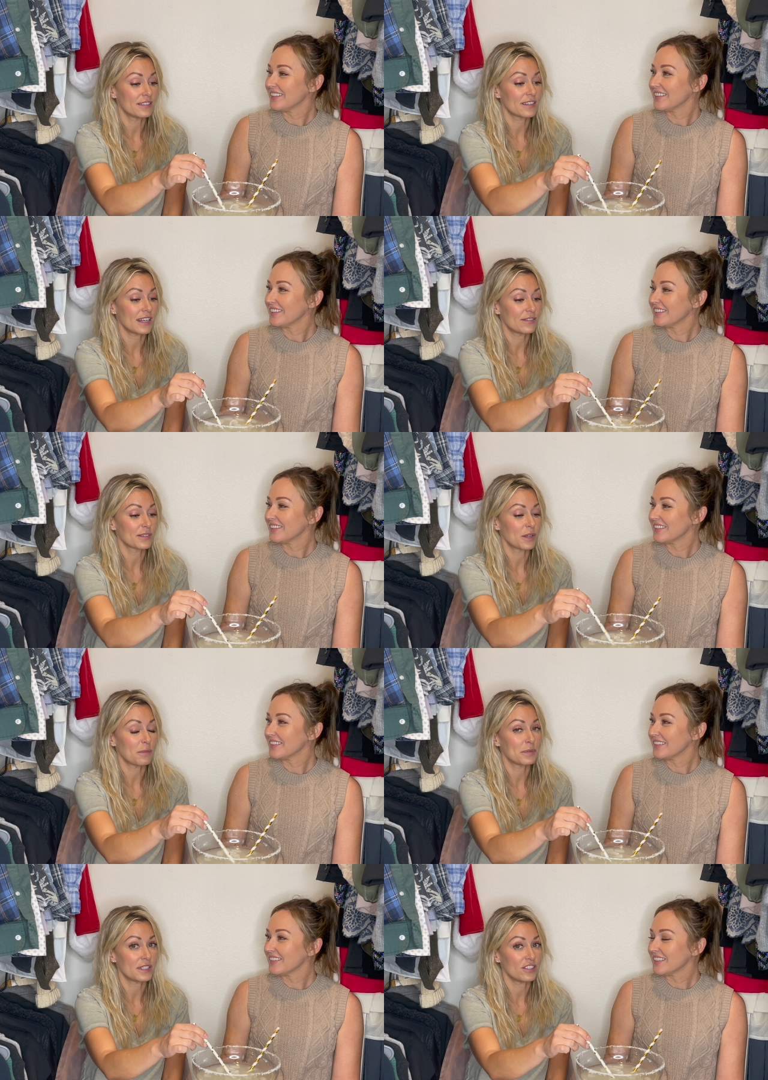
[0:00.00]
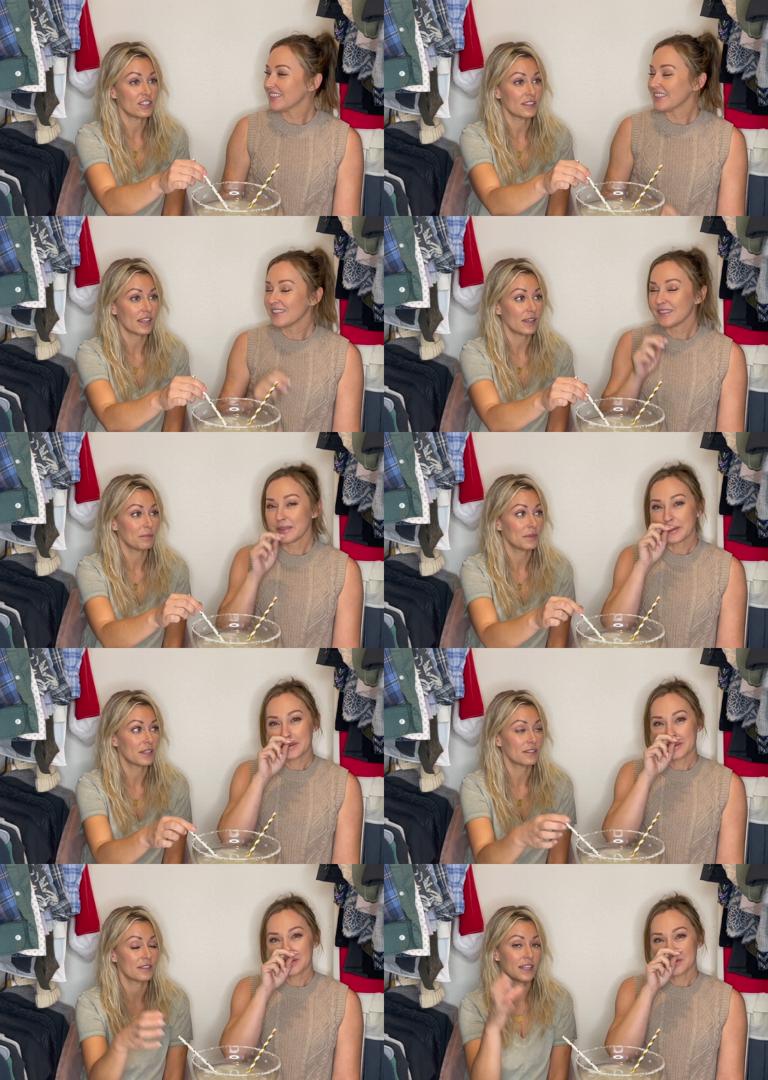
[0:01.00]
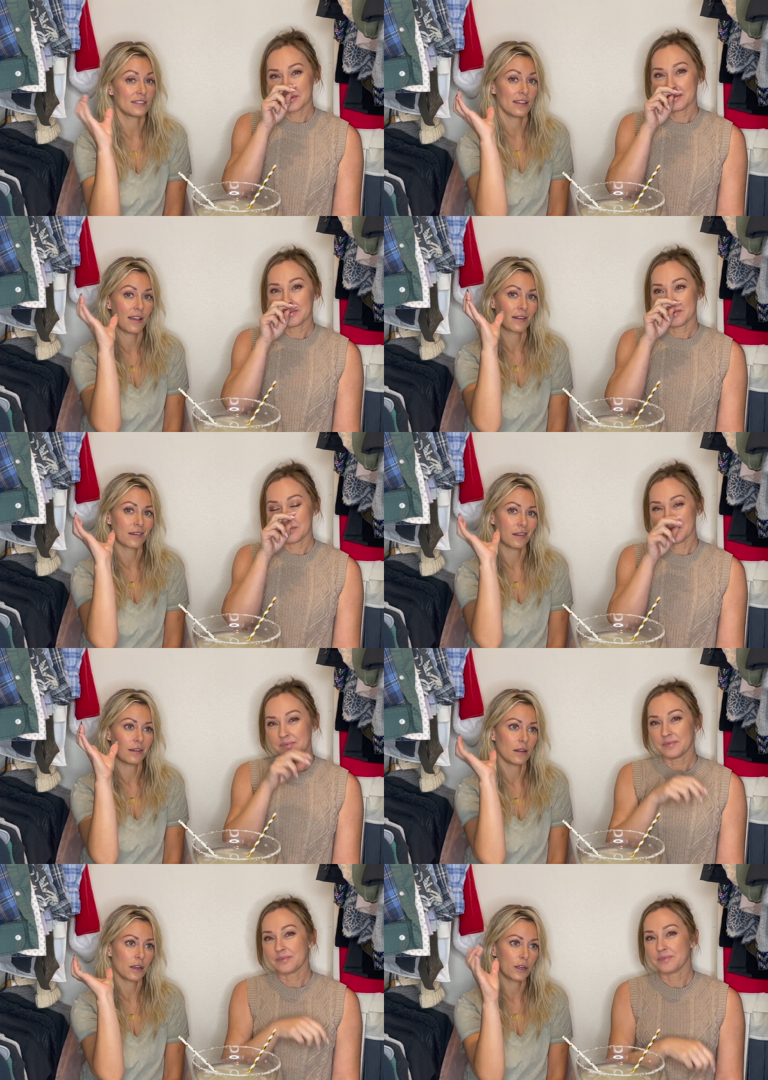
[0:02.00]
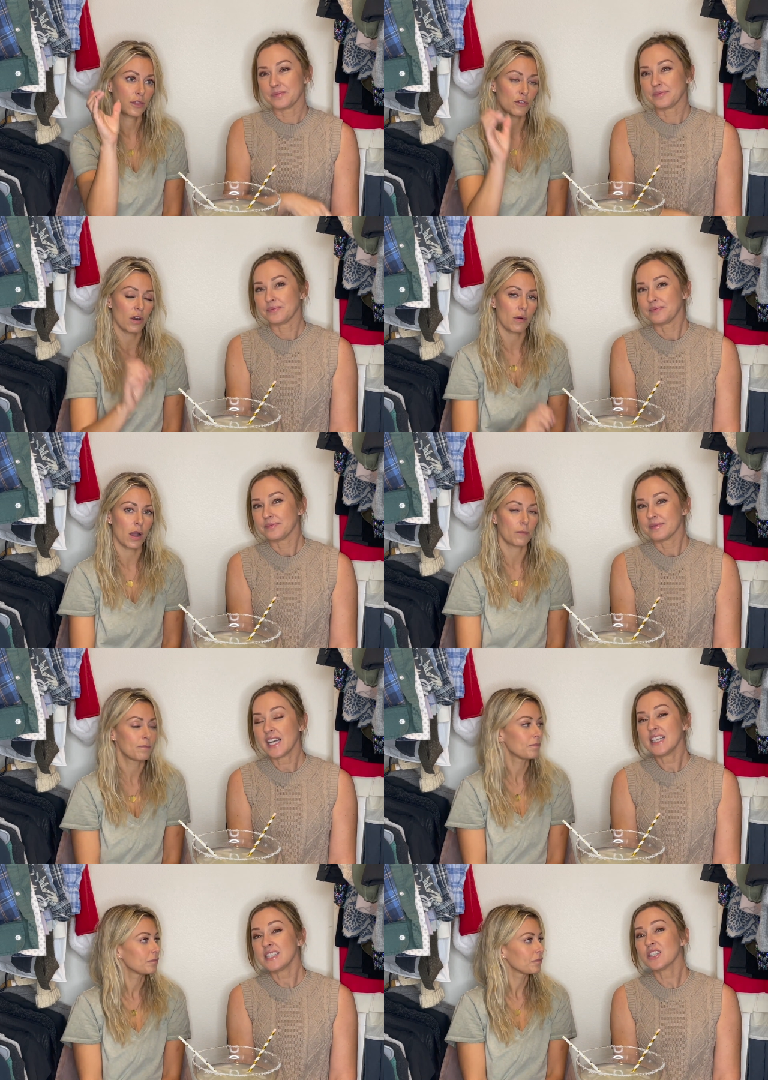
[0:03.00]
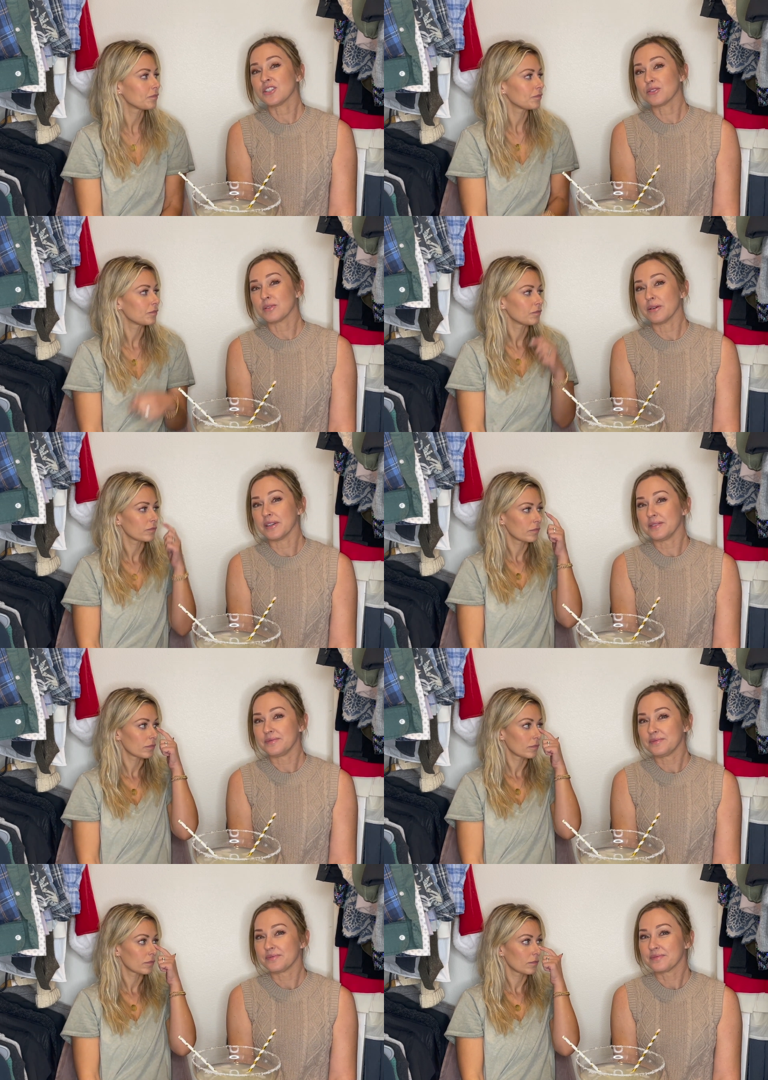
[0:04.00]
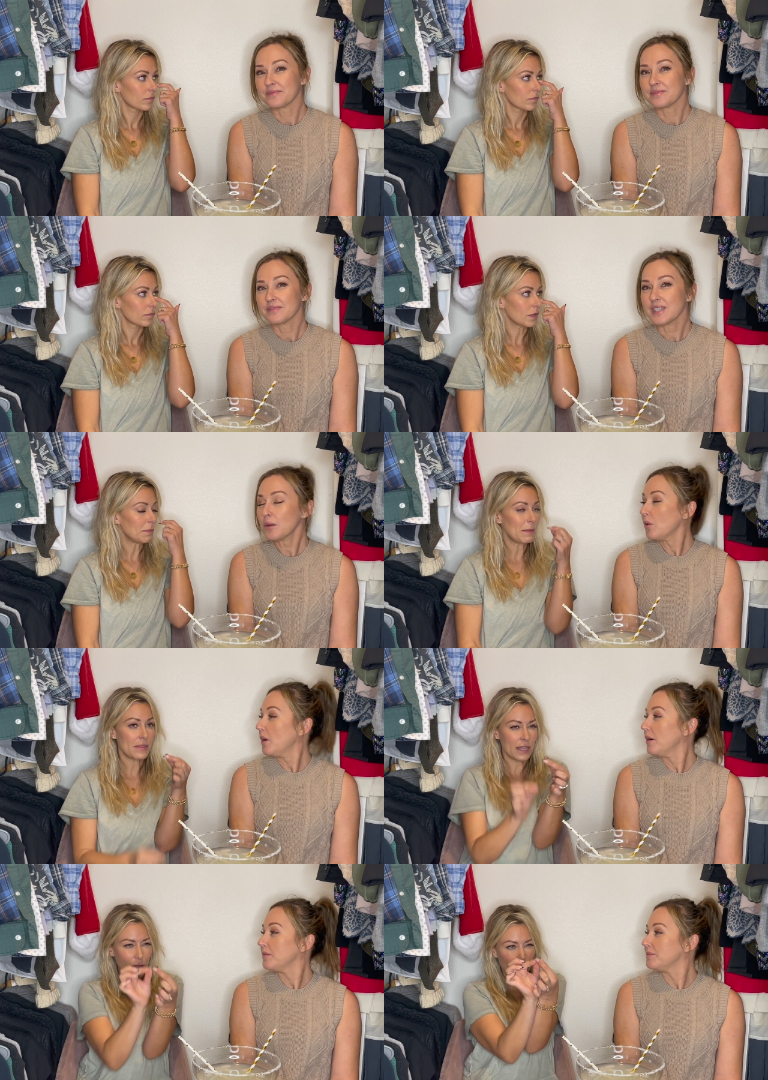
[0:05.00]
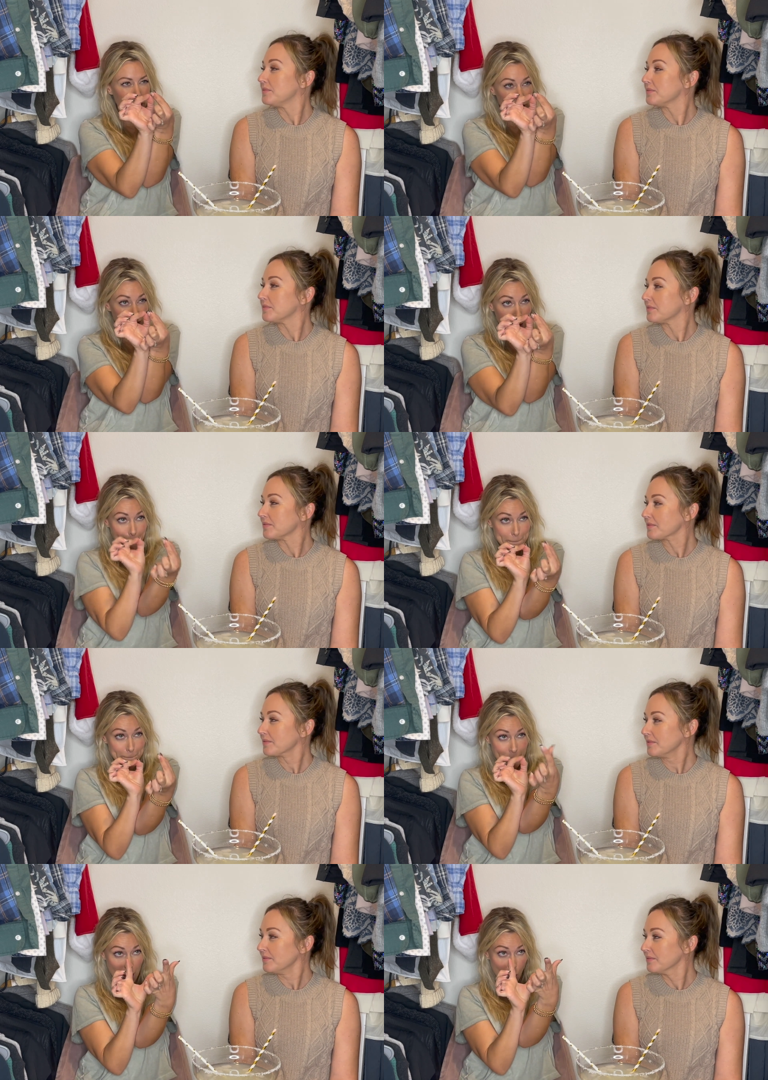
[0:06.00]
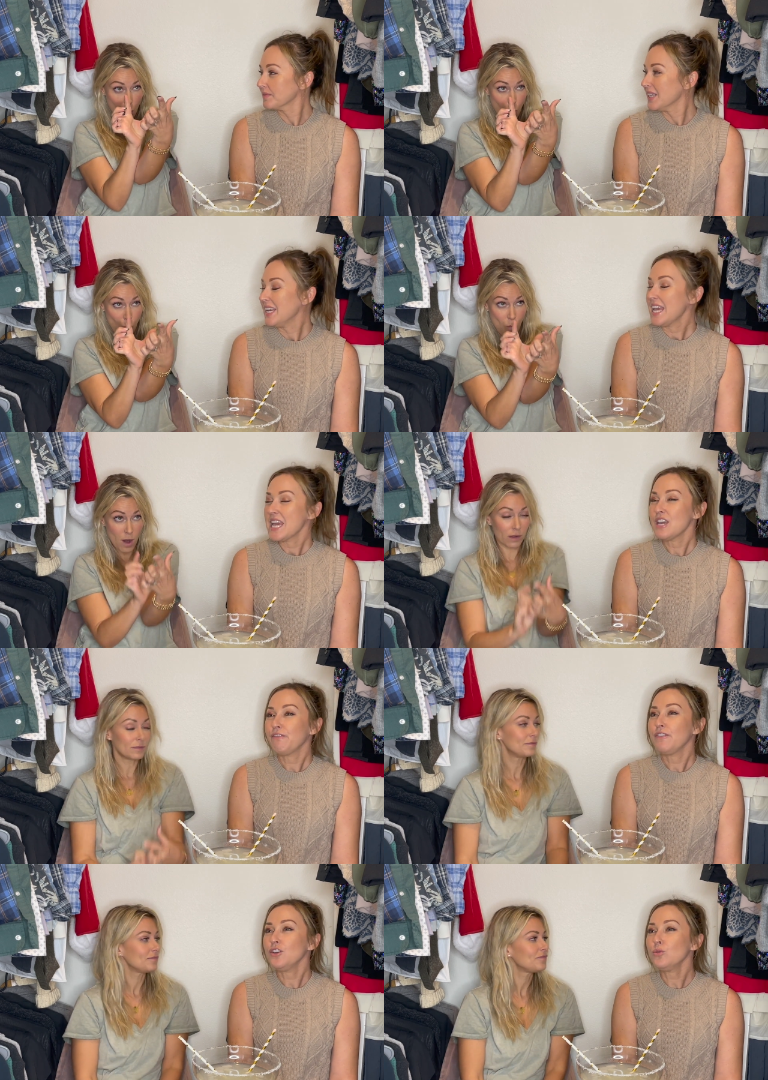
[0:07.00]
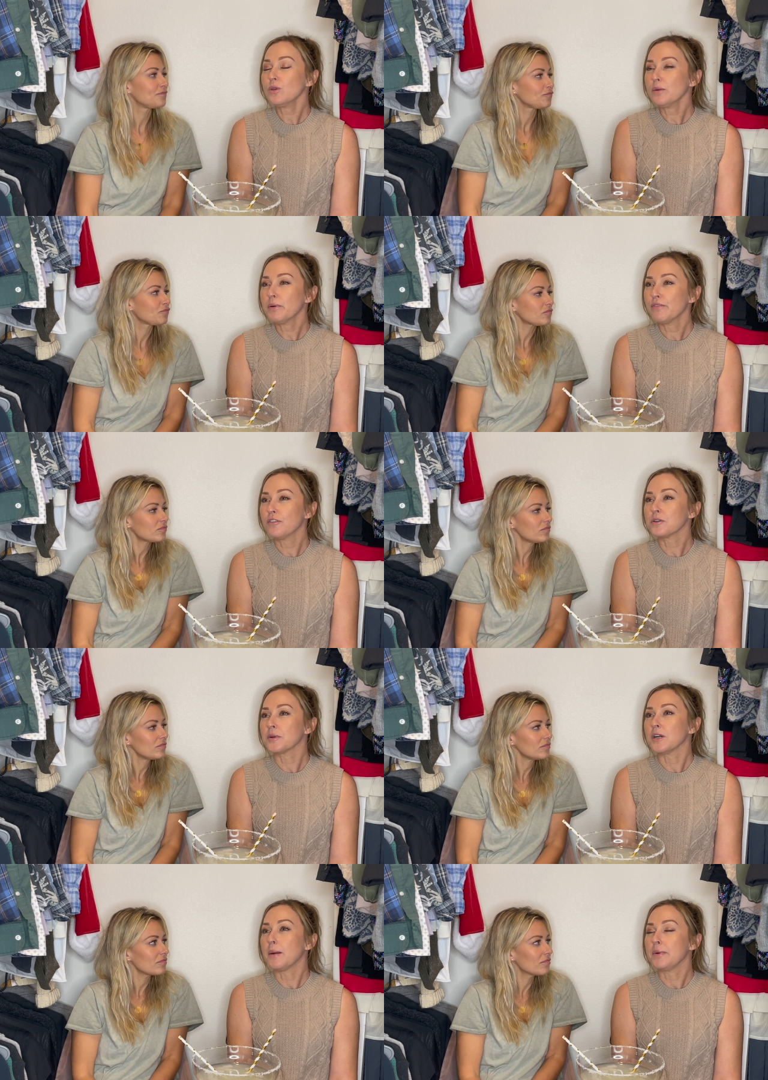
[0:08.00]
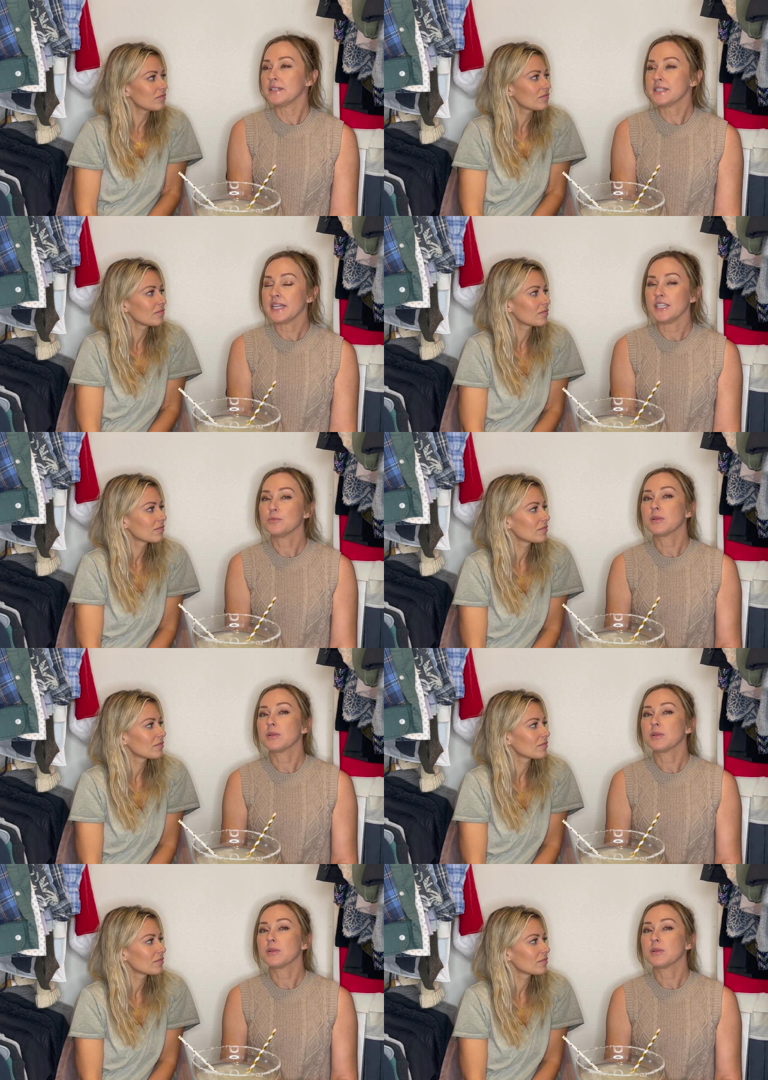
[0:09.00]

Speaker 1: going to have some competition there because that's a, a good thrower.
Speaker 2: That is a good thrower. Look, Maybe they launched it. If you were a performer up on stage